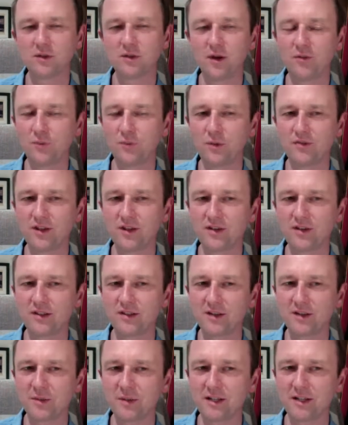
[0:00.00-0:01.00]
We've done this
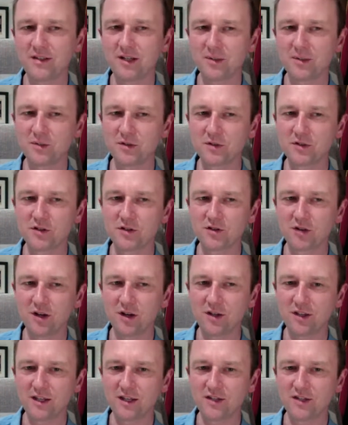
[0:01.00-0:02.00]
so many times. I should try
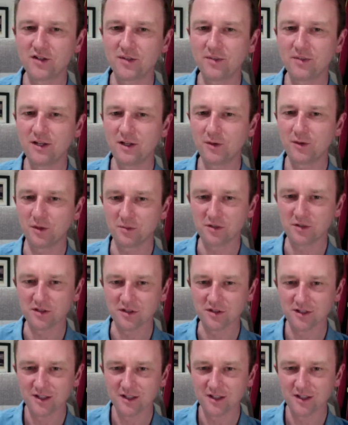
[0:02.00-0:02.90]
and guess your menu options.